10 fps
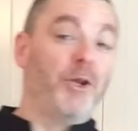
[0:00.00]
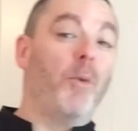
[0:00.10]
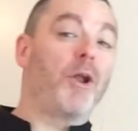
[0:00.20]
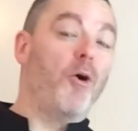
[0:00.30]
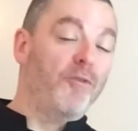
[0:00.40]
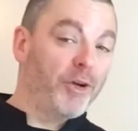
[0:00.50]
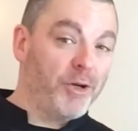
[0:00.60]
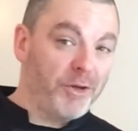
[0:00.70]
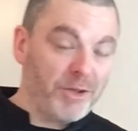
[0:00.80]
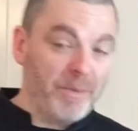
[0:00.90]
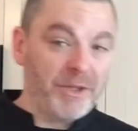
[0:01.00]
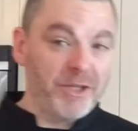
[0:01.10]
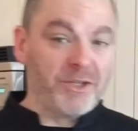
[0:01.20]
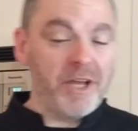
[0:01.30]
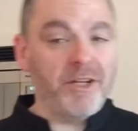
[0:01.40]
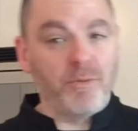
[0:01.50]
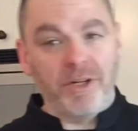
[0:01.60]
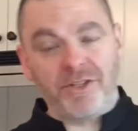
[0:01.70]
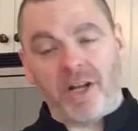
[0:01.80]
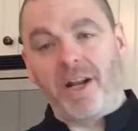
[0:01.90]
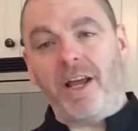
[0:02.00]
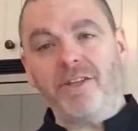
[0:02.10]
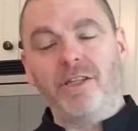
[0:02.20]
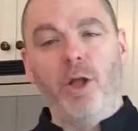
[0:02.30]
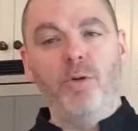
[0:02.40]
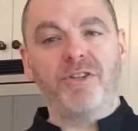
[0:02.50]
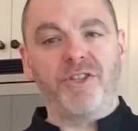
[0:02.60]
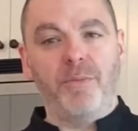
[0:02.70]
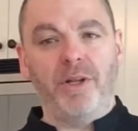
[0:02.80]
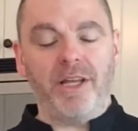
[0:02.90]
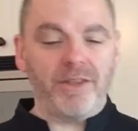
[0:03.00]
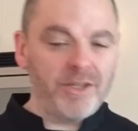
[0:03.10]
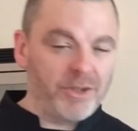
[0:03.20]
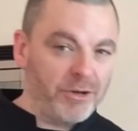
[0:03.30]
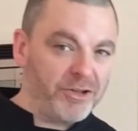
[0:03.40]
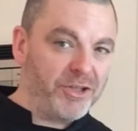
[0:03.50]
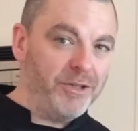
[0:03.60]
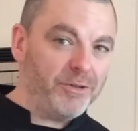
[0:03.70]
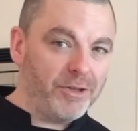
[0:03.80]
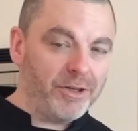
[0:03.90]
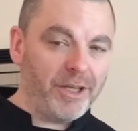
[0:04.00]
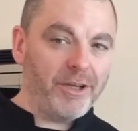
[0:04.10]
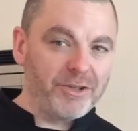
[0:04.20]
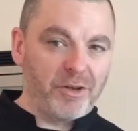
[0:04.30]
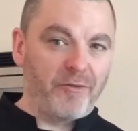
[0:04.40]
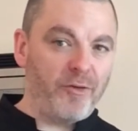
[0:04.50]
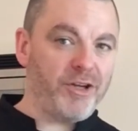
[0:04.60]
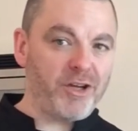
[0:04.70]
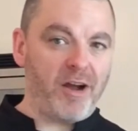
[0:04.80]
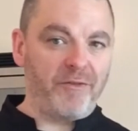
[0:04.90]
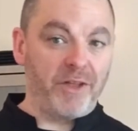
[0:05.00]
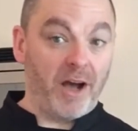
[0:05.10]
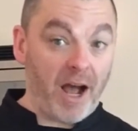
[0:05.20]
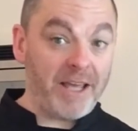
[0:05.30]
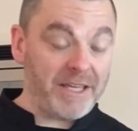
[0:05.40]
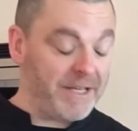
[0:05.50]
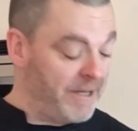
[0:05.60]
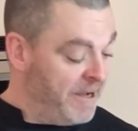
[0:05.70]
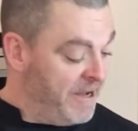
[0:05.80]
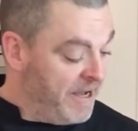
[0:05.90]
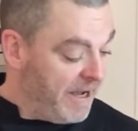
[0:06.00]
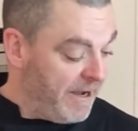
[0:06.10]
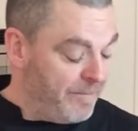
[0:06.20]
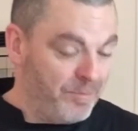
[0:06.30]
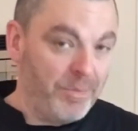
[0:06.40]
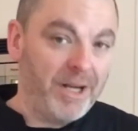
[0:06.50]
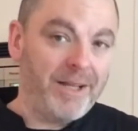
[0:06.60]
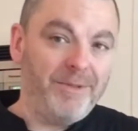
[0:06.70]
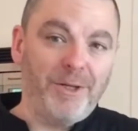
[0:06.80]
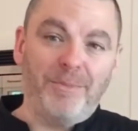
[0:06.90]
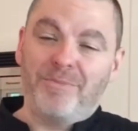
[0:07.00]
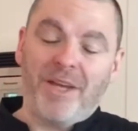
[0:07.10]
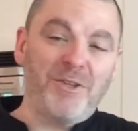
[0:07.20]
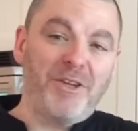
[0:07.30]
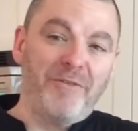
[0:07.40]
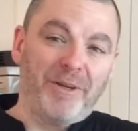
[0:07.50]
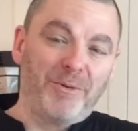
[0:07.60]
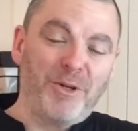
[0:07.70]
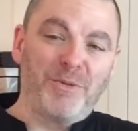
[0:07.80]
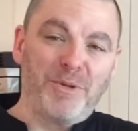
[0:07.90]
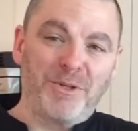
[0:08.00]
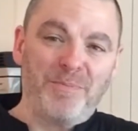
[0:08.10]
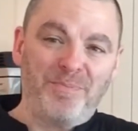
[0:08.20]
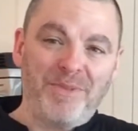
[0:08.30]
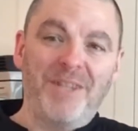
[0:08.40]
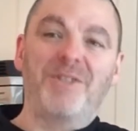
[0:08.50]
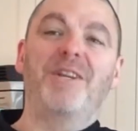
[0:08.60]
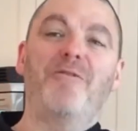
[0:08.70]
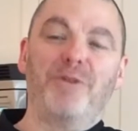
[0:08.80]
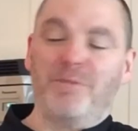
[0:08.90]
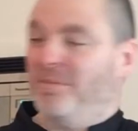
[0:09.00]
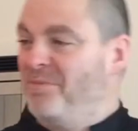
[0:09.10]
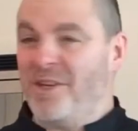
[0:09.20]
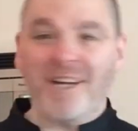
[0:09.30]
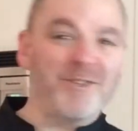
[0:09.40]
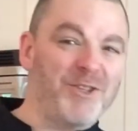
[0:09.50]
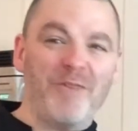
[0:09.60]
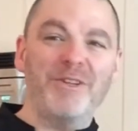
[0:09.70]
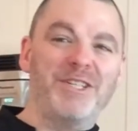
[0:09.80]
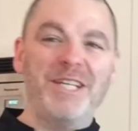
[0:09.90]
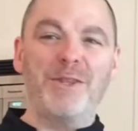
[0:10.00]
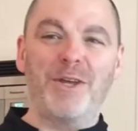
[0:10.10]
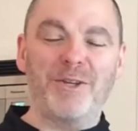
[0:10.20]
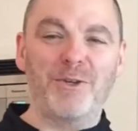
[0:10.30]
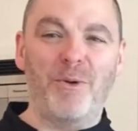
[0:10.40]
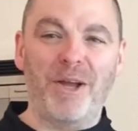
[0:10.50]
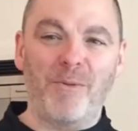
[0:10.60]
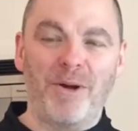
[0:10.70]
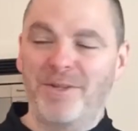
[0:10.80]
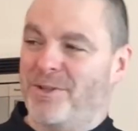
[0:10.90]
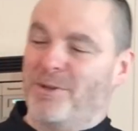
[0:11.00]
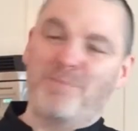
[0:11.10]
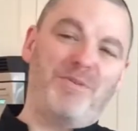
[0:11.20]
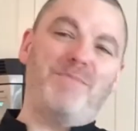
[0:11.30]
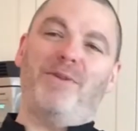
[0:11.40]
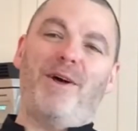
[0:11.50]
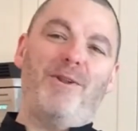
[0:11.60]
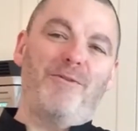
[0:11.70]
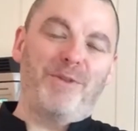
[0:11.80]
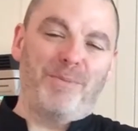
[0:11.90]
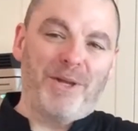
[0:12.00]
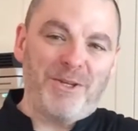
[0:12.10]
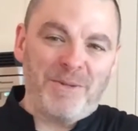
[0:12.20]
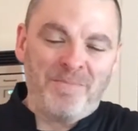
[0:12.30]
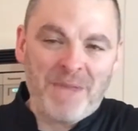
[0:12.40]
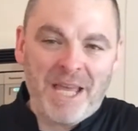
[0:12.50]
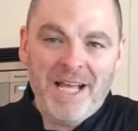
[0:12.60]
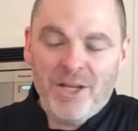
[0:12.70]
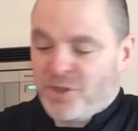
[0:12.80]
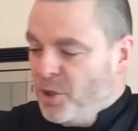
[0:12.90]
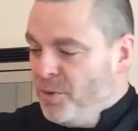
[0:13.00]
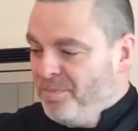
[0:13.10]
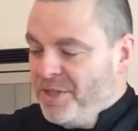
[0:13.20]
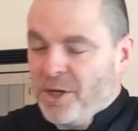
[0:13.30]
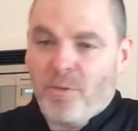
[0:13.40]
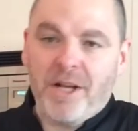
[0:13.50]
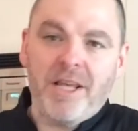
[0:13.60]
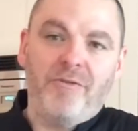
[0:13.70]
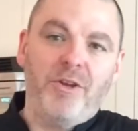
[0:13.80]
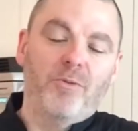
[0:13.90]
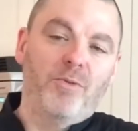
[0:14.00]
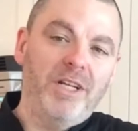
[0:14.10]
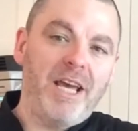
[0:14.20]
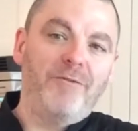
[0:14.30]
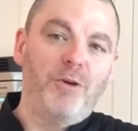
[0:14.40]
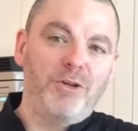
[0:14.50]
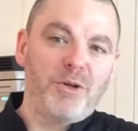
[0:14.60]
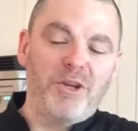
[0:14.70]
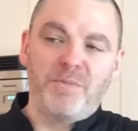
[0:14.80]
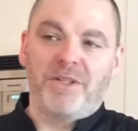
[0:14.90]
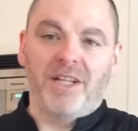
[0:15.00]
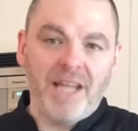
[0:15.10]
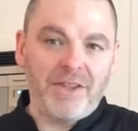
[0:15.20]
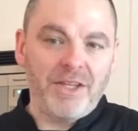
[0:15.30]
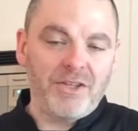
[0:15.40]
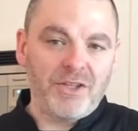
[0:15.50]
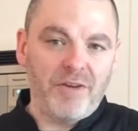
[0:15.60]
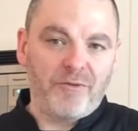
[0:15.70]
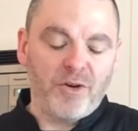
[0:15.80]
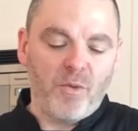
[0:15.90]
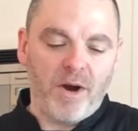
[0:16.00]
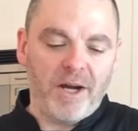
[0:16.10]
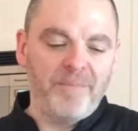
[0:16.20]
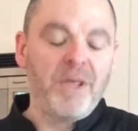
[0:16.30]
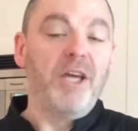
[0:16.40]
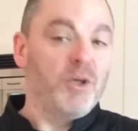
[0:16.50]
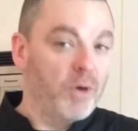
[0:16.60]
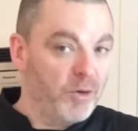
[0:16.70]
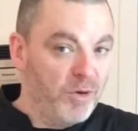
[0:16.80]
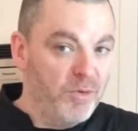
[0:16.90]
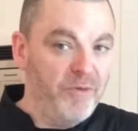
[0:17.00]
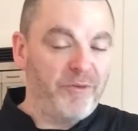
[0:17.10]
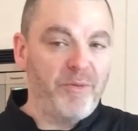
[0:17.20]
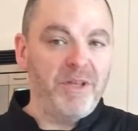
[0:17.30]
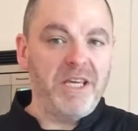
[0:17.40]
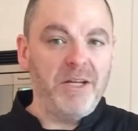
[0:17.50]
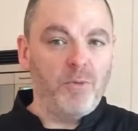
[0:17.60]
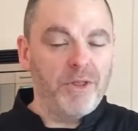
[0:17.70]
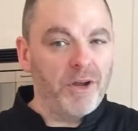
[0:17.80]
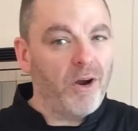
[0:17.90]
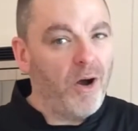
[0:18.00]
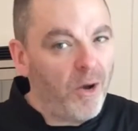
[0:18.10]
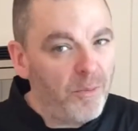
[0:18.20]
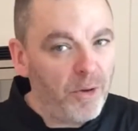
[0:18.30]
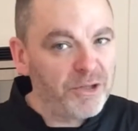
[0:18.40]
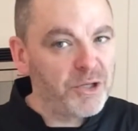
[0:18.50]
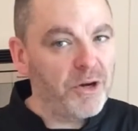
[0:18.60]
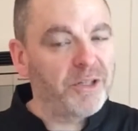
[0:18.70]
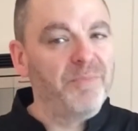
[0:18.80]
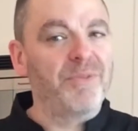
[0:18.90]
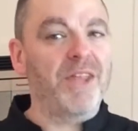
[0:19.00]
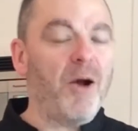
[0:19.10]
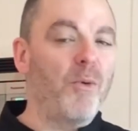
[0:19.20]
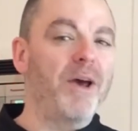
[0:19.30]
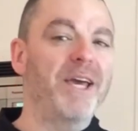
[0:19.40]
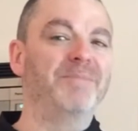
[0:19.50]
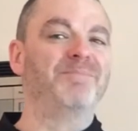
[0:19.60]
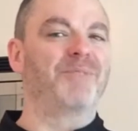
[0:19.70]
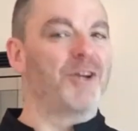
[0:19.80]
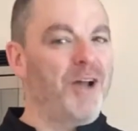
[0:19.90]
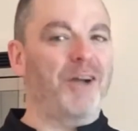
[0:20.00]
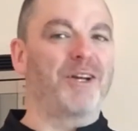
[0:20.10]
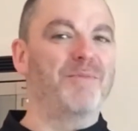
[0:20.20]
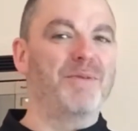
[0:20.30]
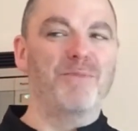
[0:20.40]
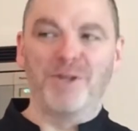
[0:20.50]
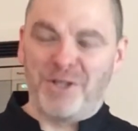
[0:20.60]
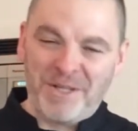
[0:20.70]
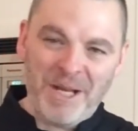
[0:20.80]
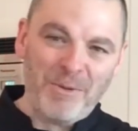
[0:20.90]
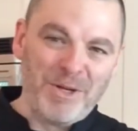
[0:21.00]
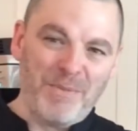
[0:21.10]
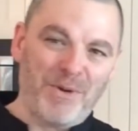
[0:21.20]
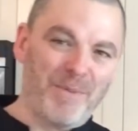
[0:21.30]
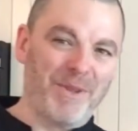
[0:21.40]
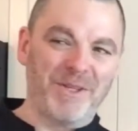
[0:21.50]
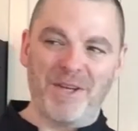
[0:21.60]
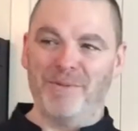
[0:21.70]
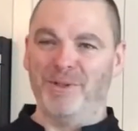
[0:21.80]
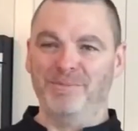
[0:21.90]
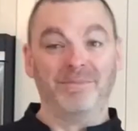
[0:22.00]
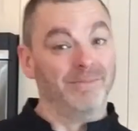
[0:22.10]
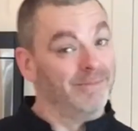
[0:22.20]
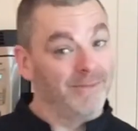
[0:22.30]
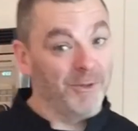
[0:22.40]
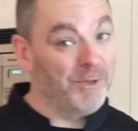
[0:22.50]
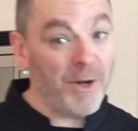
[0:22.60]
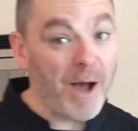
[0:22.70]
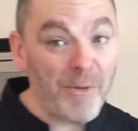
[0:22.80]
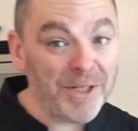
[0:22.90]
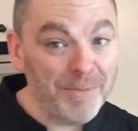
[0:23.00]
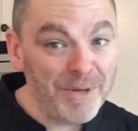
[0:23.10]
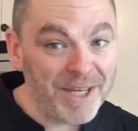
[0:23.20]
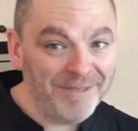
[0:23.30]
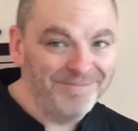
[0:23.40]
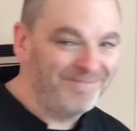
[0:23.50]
don't want to overcook them at this stage. When it's on a nice low simmer like this, they're still cooking because they're fresh off the high heat. But you know, Thanksgiving, Christmas, it's inevitable. You got 17 things going at once. There's people all over the place. So you know what? If you really have no choice but to let this sit for a while, you want to remove it from the heat when they're almost cooked. That way, they're not going to be mushy when you put them on the table. We know how it can be.